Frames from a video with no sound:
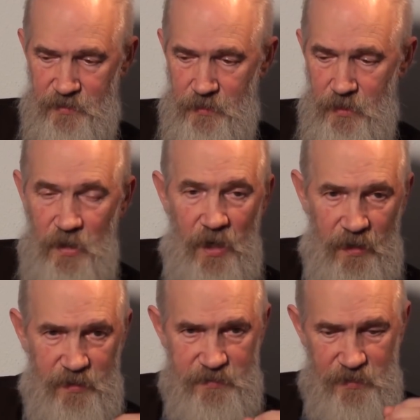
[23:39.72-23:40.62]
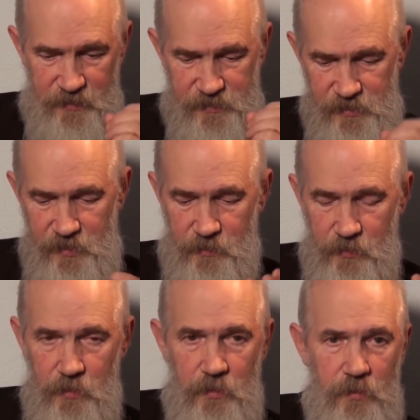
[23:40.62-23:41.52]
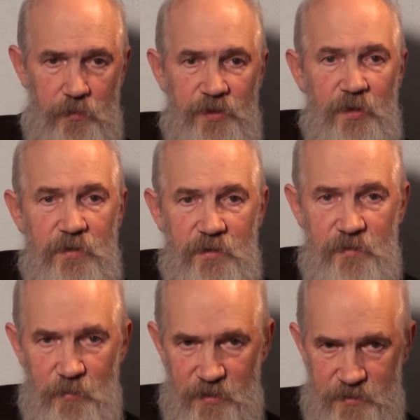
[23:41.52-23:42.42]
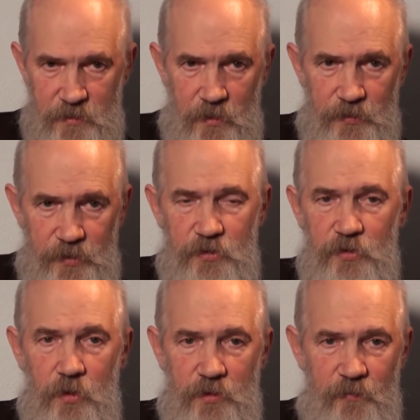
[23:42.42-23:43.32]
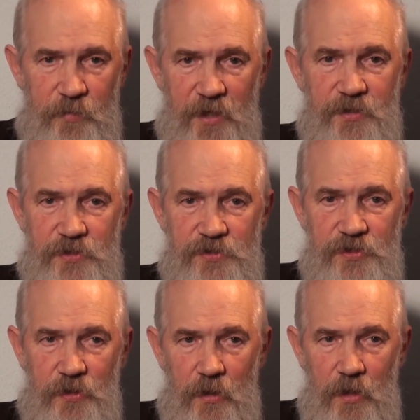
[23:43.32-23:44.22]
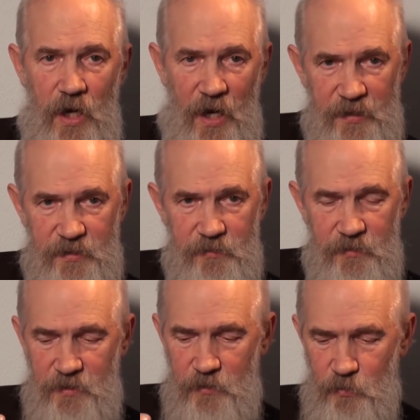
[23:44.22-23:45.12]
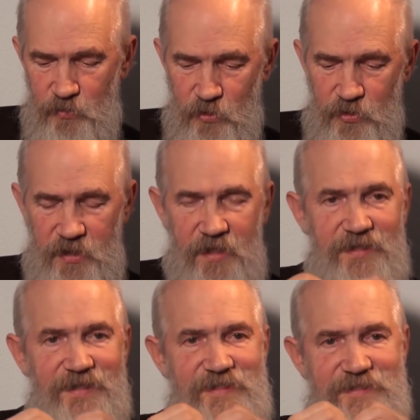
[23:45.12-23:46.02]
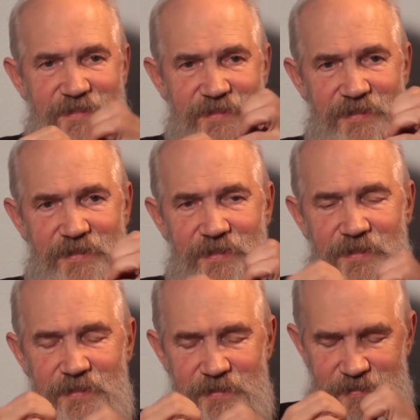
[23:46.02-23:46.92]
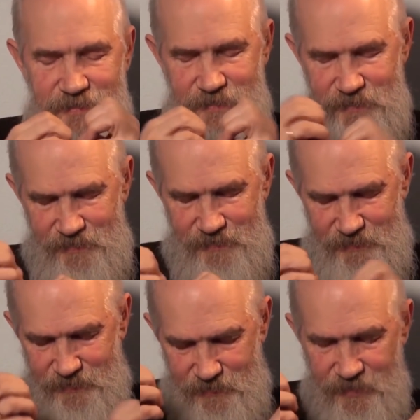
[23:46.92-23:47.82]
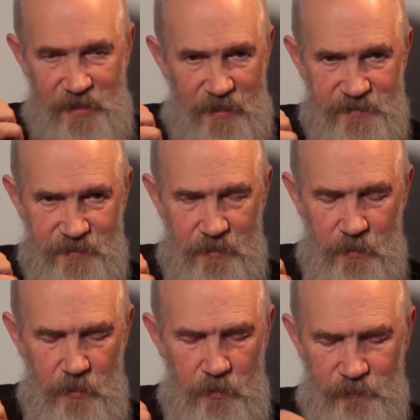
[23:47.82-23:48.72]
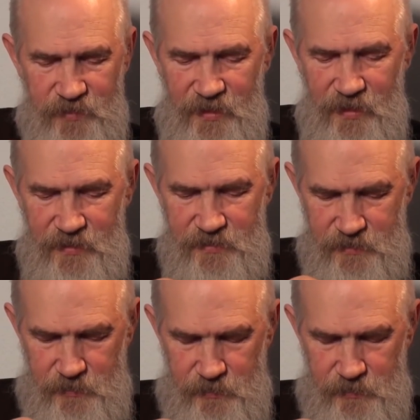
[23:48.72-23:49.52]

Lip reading: And it turned out there was none. There was practically no release of neutrons. And this indicates that a cluster reaction took